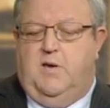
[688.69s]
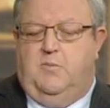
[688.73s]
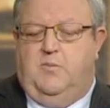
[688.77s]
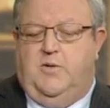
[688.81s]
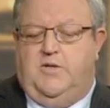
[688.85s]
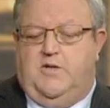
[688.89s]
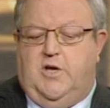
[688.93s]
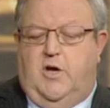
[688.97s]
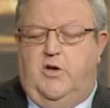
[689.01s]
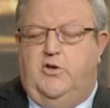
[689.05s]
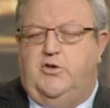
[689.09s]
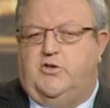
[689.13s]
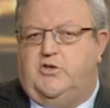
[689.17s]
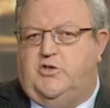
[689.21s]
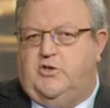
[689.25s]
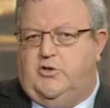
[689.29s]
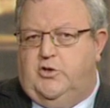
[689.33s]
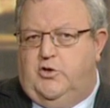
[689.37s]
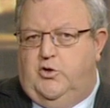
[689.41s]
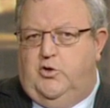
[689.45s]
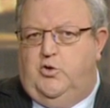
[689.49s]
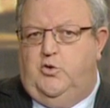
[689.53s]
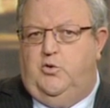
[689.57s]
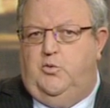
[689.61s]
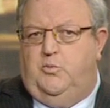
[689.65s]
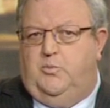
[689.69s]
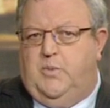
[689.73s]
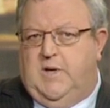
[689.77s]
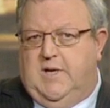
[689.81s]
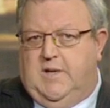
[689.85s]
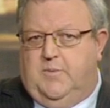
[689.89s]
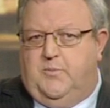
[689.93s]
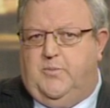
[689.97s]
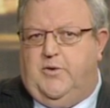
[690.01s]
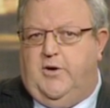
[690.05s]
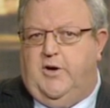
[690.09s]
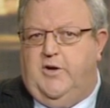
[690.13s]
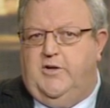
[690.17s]
But those two
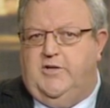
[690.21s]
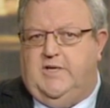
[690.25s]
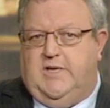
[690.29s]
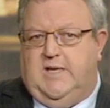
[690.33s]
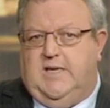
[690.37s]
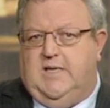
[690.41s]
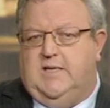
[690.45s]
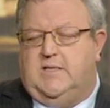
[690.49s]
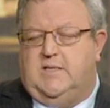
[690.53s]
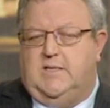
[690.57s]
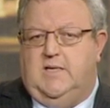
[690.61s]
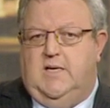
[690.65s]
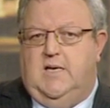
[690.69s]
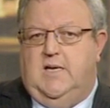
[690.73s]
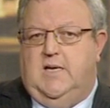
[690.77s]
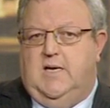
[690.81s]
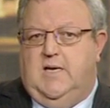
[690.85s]
big projects,